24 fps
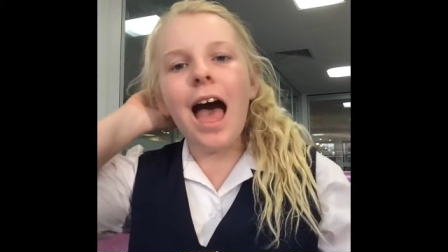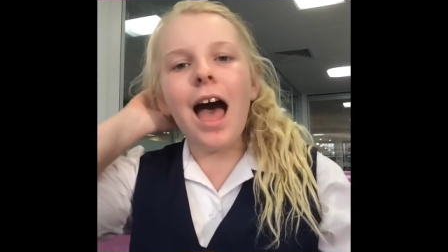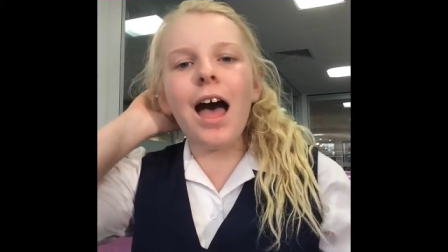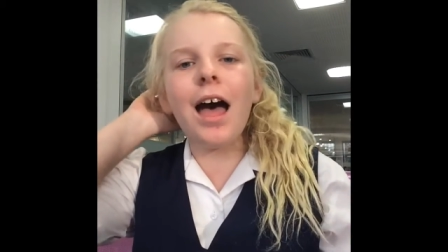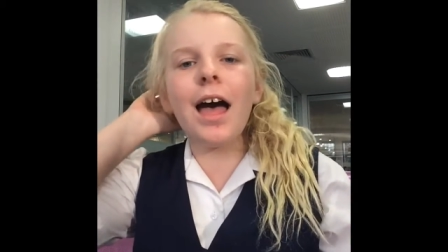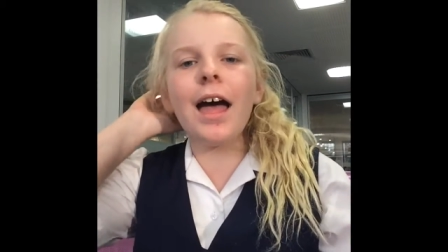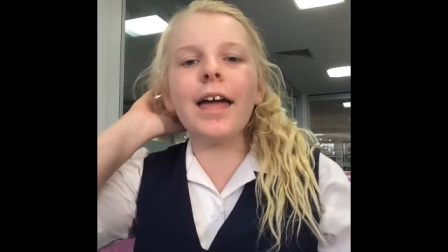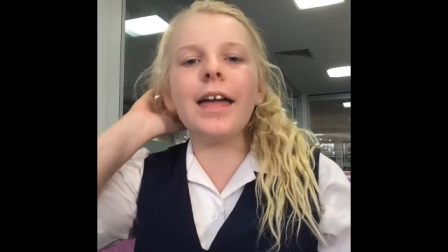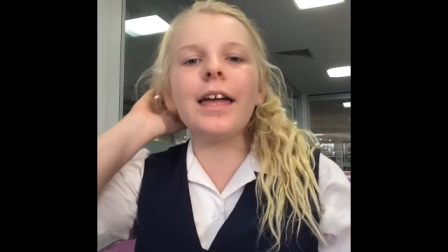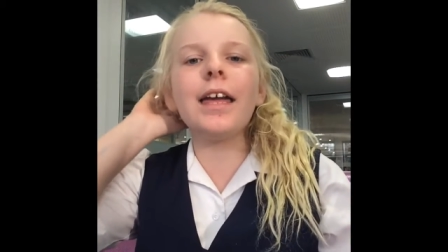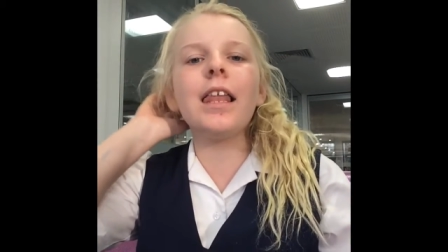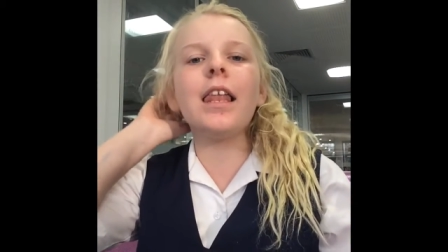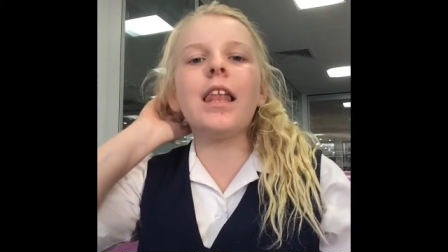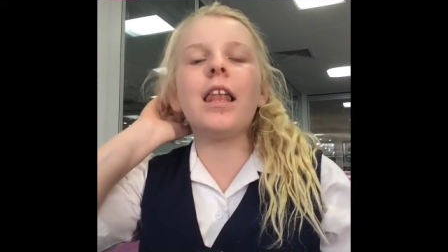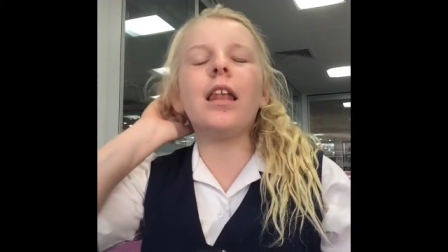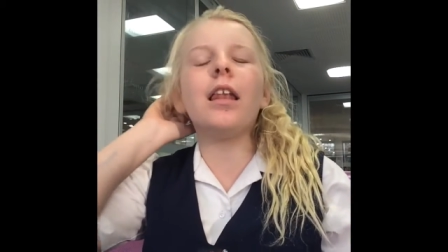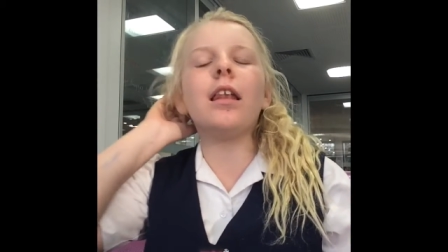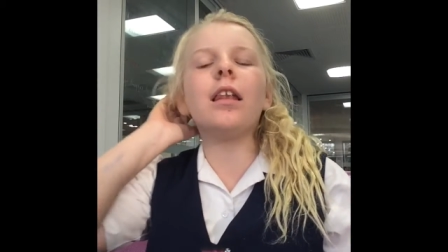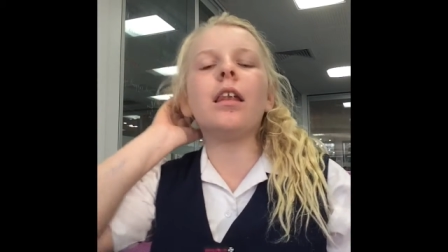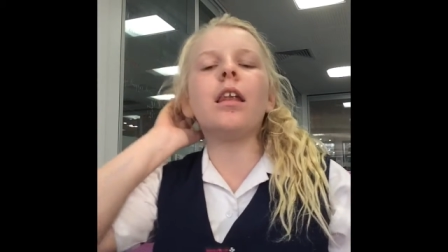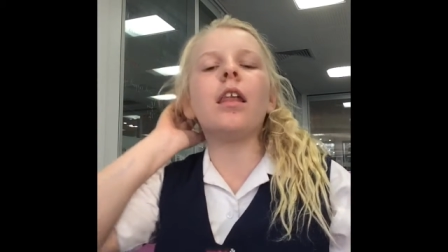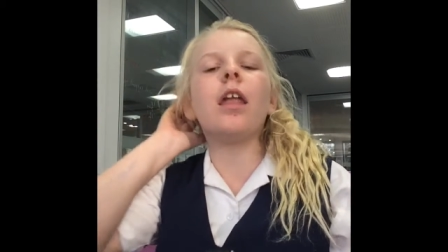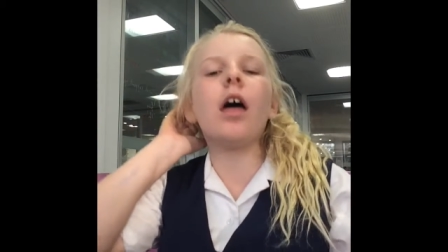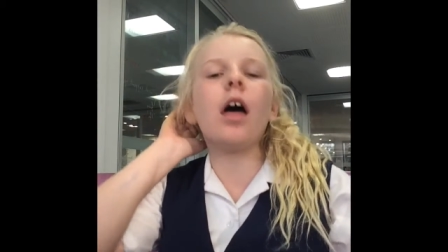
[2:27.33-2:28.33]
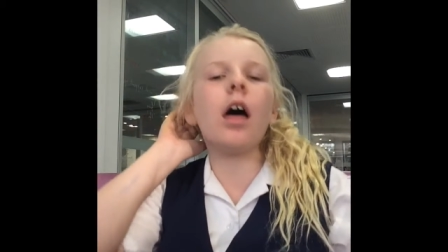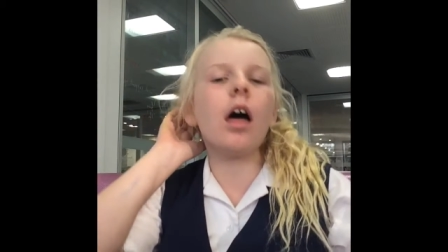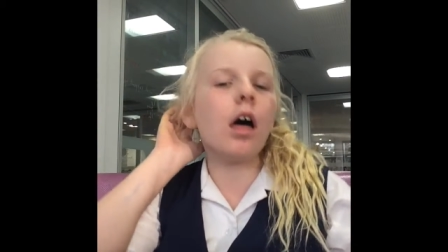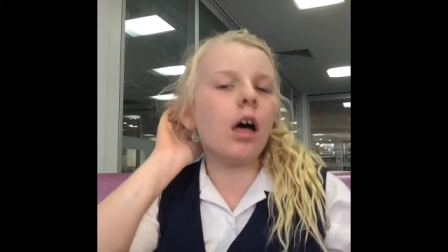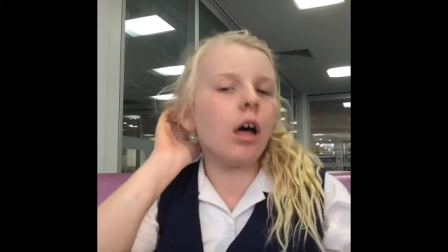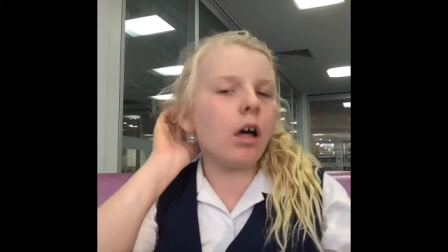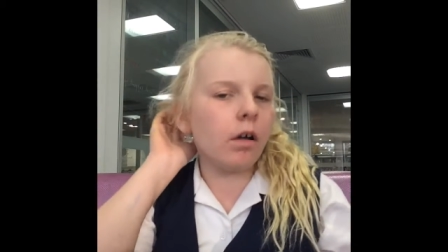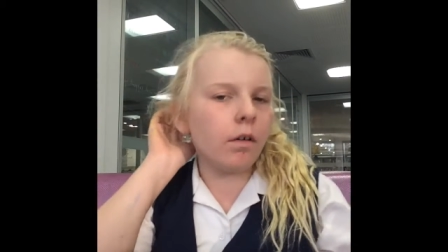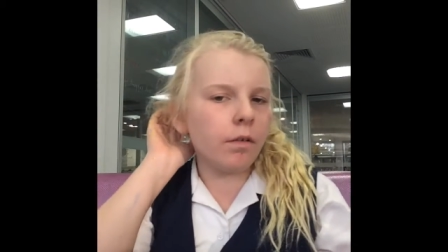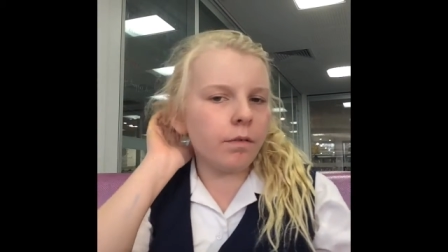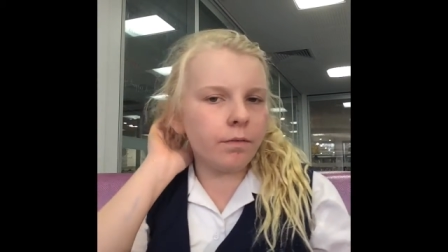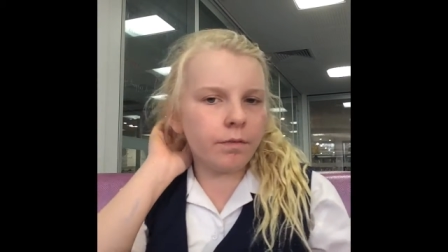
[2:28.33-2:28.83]
I
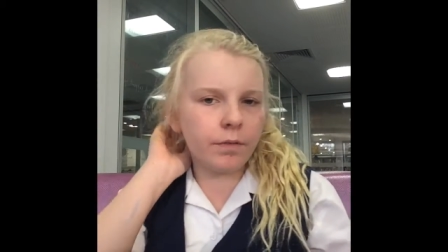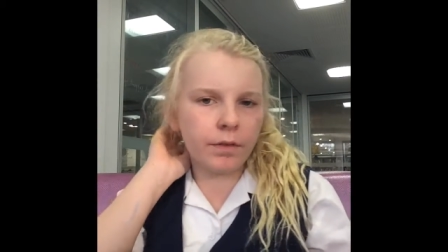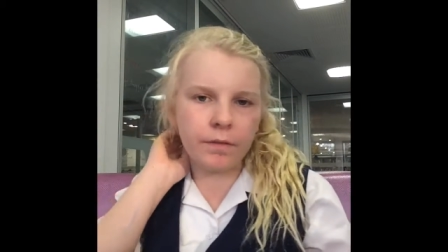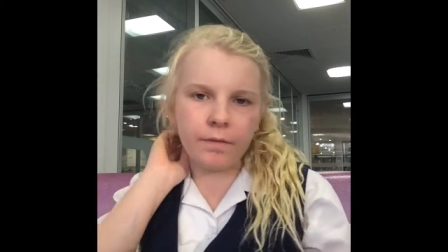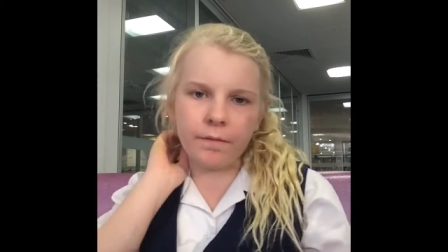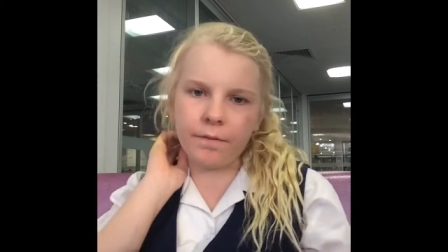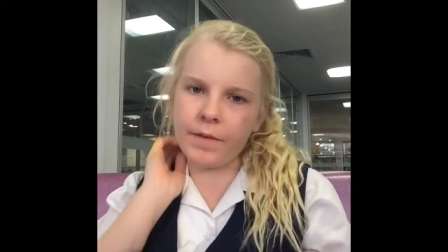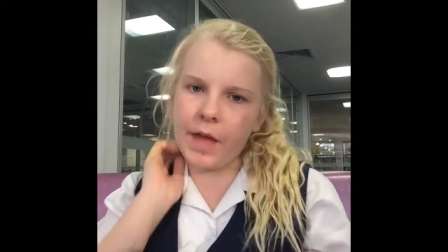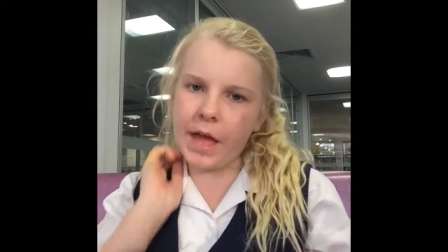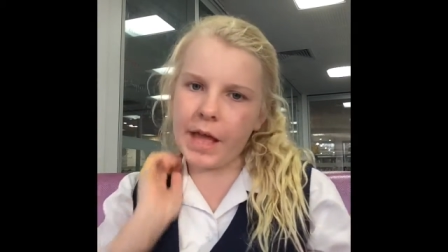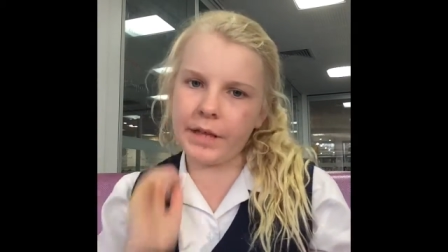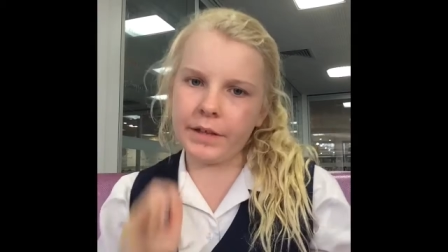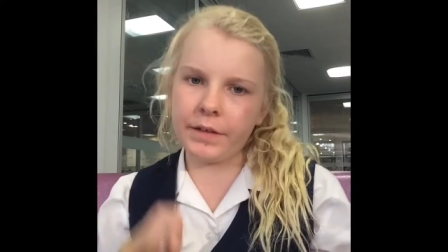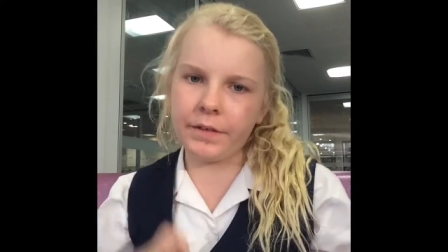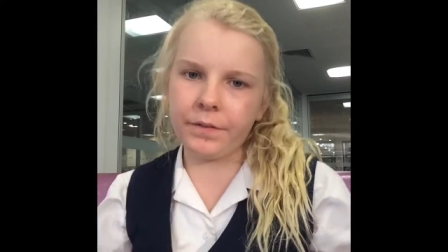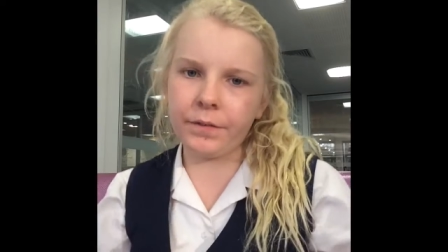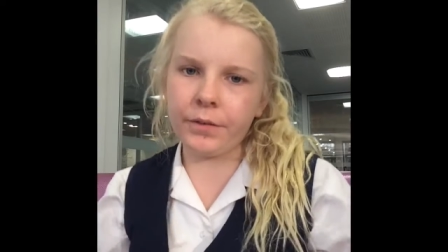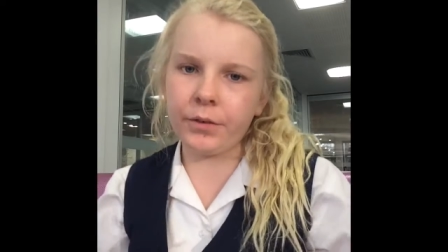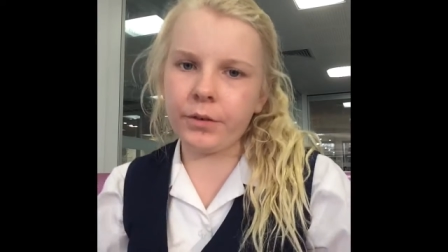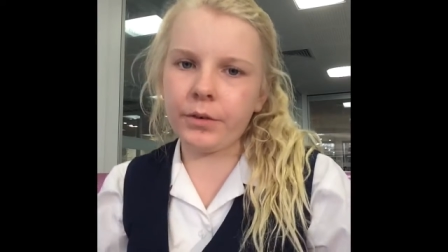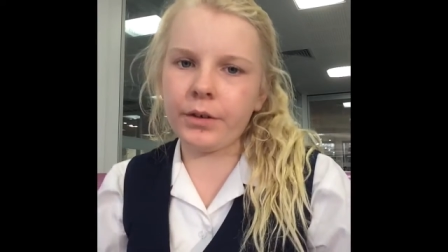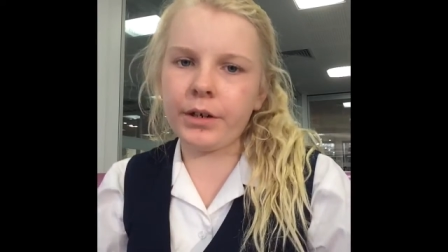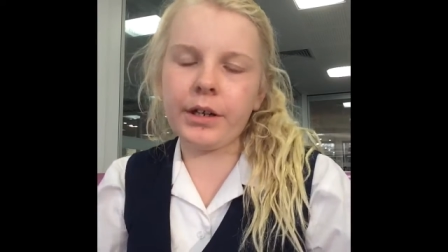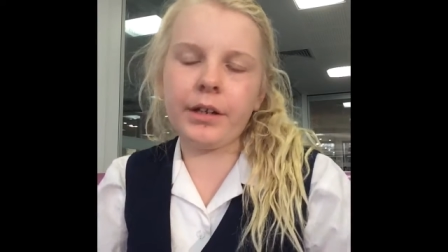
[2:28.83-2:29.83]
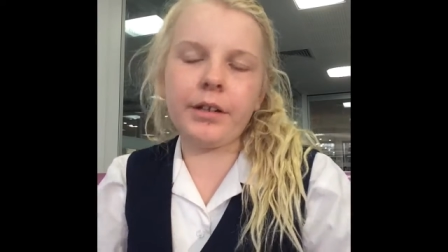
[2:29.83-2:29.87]
love fast food.